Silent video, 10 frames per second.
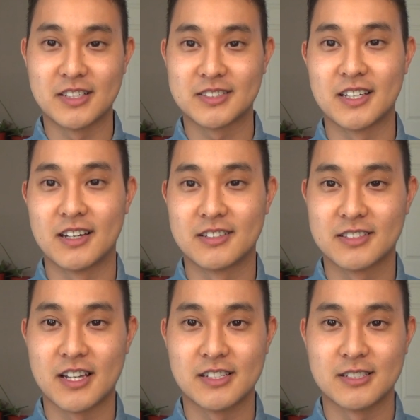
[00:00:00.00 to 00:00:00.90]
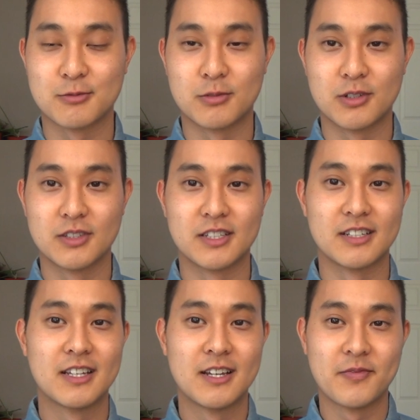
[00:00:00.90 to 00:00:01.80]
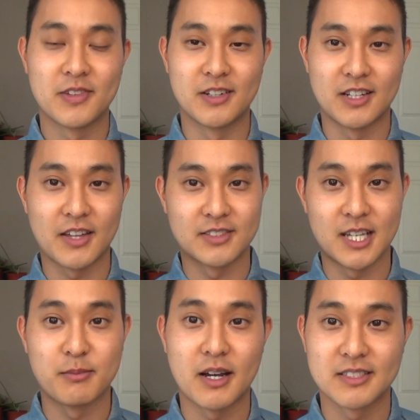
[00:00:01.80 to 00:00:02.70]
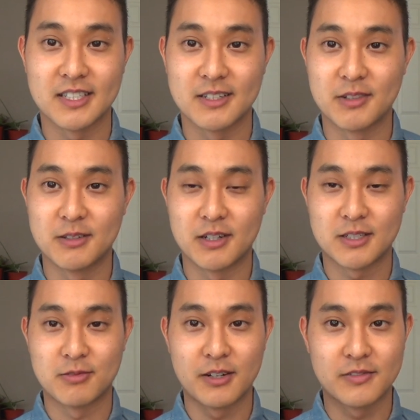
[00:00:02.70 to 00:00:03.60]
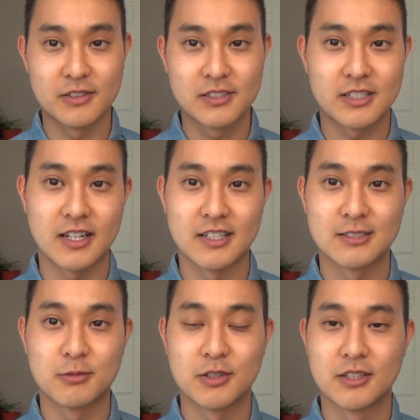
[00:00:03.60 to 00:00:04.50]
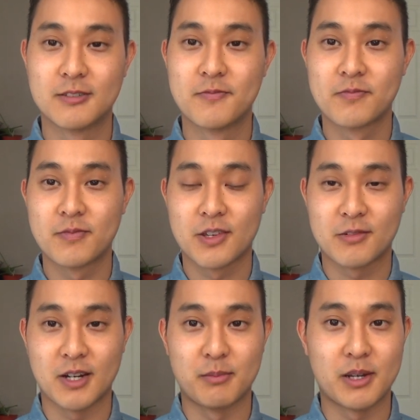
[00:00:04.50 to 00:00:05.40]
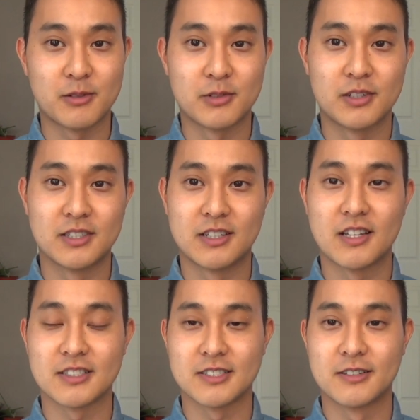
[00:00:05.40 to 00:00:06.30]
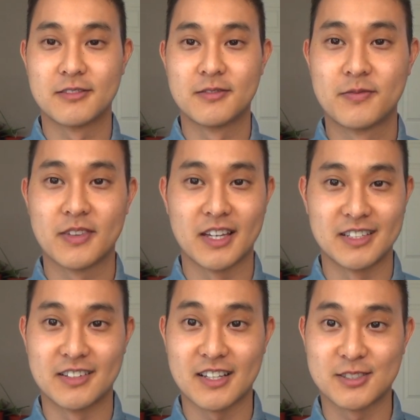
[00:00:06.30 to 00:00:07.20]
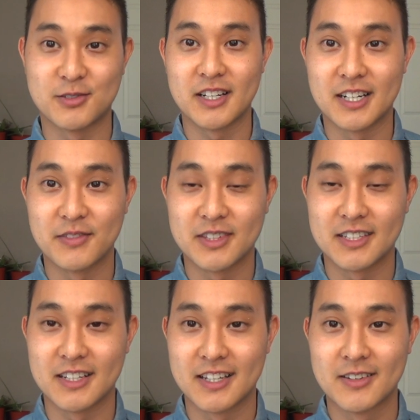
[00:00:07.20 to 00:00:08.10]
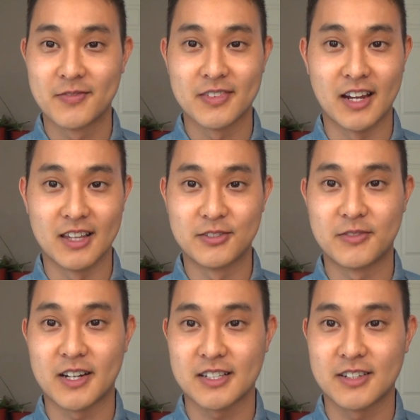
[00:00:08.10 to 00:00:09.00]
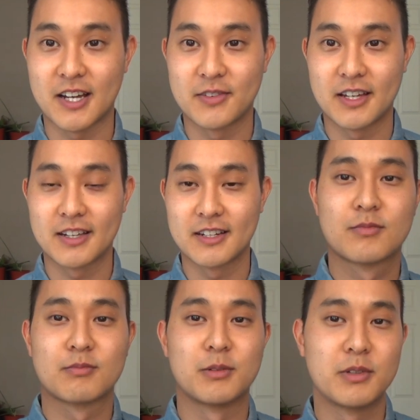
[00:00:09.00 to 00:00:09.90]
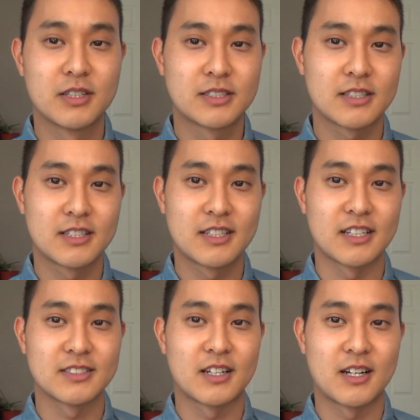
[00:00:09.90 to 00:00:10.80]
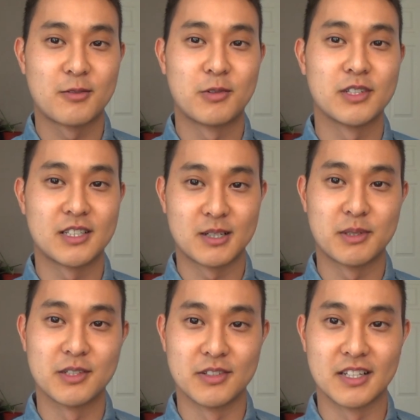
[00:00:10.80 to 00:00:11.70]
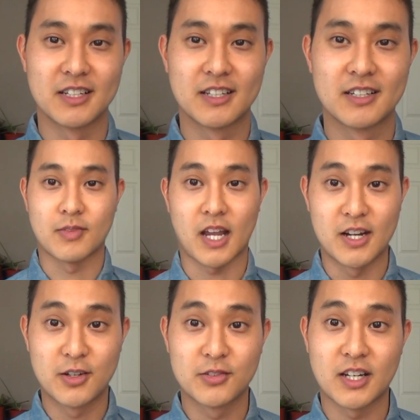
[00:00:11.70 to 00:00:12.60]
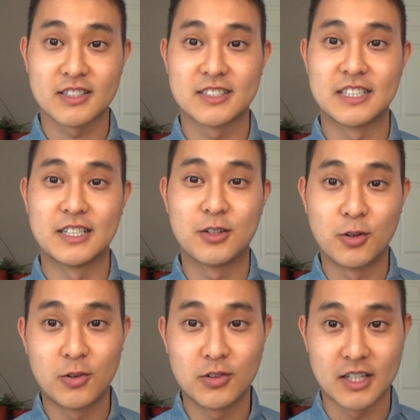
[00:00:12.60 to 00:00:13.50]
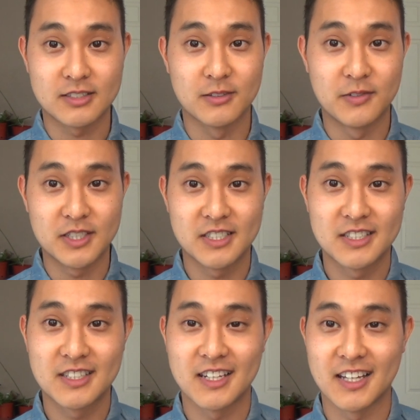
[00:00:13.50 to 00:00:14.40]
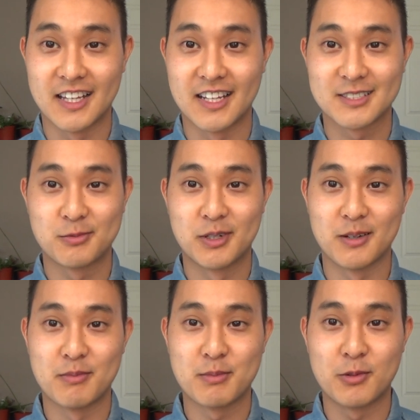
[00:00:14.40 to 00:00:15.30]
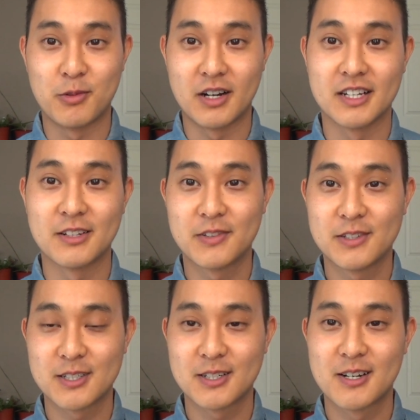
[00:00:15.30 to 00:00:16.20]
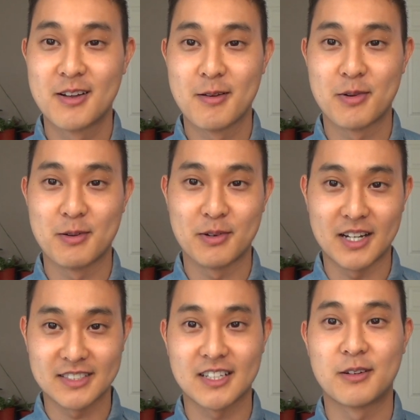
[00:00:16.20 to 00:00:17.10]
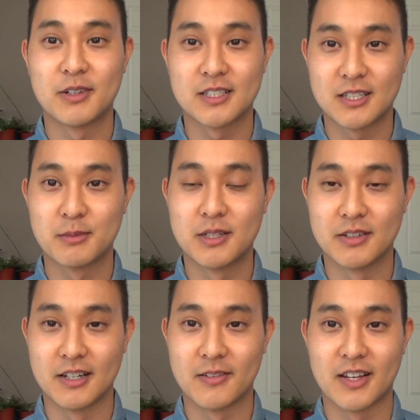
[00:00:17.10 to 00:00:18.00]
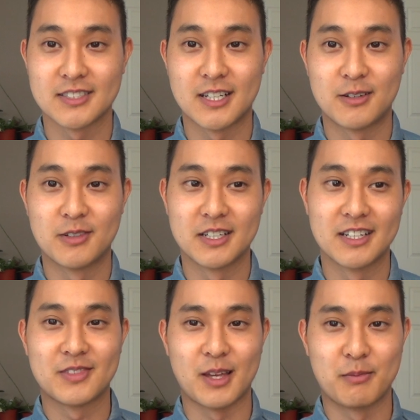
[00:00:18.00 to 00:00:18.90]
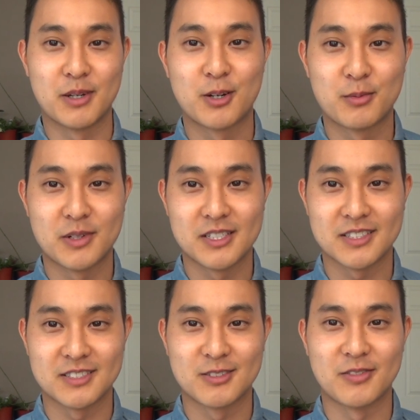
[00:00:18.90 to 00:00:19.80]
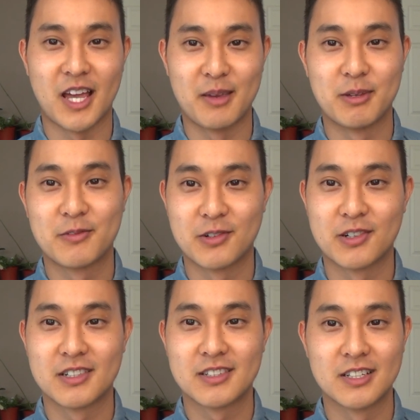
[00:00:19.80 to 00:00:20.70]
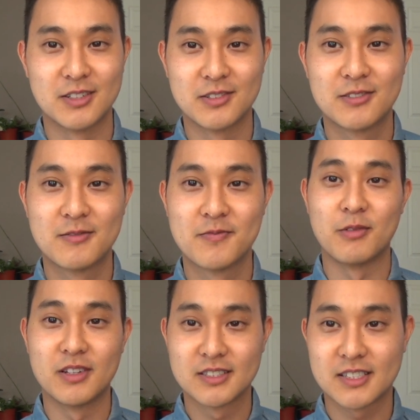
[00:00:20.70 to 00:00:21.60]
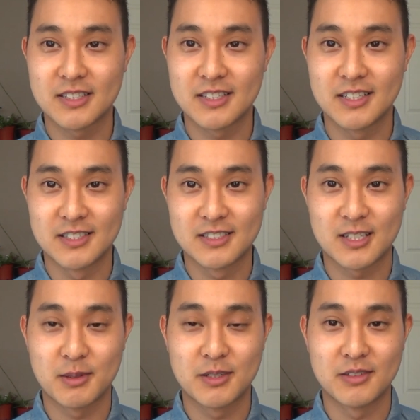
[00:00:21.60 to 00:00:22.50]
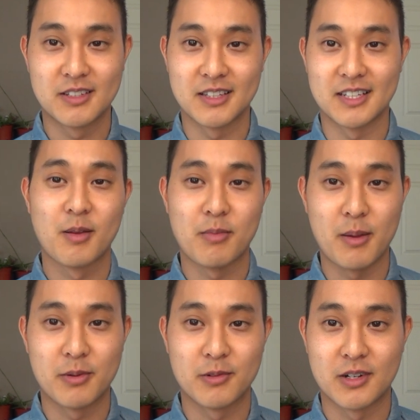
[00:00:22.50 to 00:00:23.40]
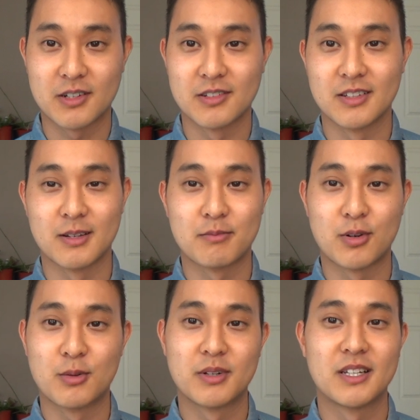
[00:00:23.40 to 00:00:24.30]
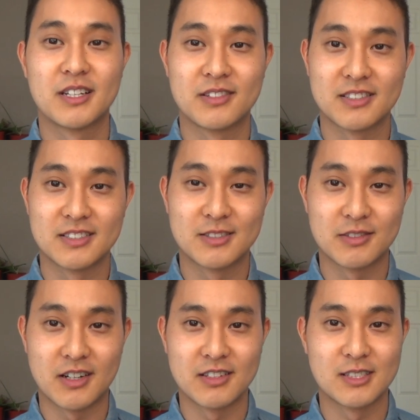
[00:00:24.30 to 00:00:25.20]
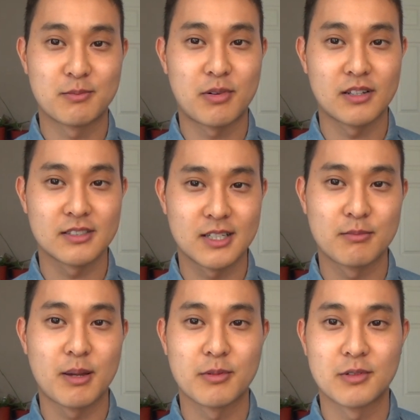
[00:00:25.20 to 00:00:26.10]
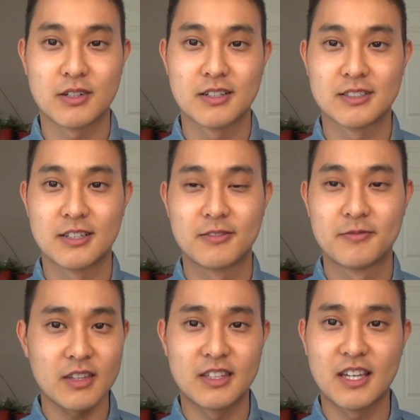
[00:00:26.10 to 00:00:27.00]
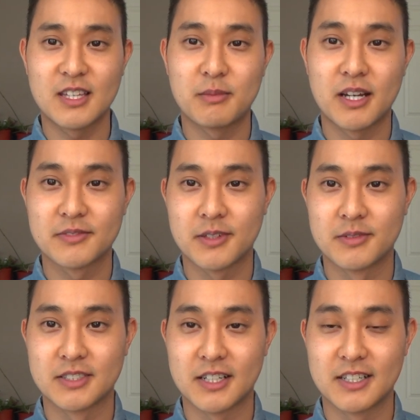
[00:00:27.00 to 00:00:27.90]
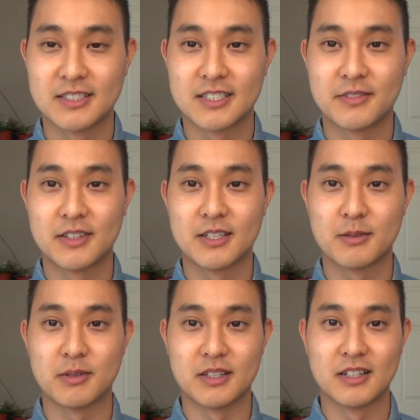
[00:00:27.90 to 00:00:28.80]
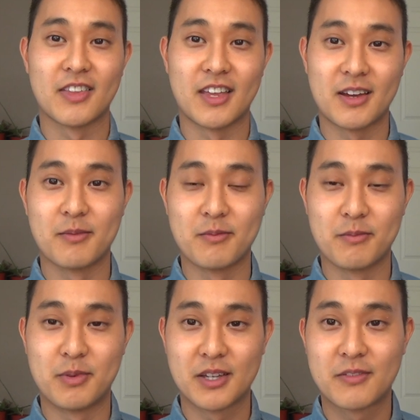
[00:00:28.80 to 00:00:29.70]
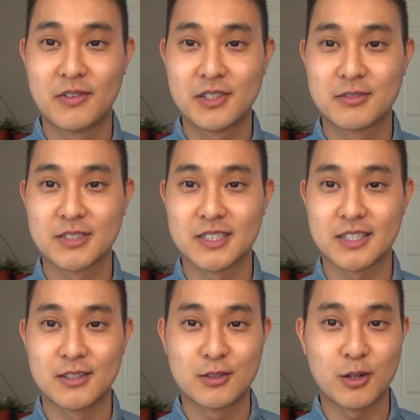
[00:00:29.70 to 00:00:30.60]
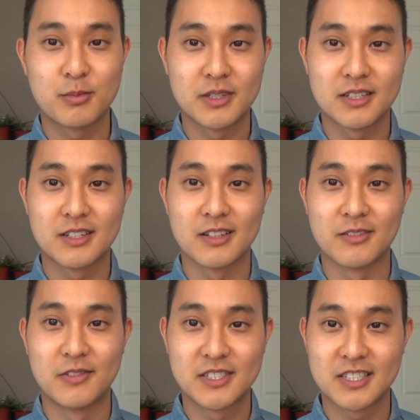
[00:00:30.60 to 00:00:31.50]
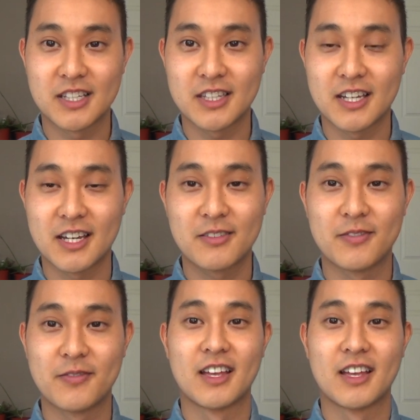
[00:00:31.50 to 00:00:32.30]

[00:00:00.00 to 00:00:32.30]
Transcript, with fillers: set onto changing this world, and you know you have the same mindset where you want to revolutionize the world, create a better world and all that stuff. And you know that's and everything. I love the fact that you have that, but realistically that's not what you're going to be doing. Like I know that's the goal and that's the vision and that's what people want in the future, but that's not what you're going to be doing. That's not what like big corporations are sort of aiming for to do. Realistically you're just going to be doing like paperwork or like permitting or just doing all these processing paperwork stuff. Yeah, you might have some designs and everything, but that big futuristic utopian vision that they have,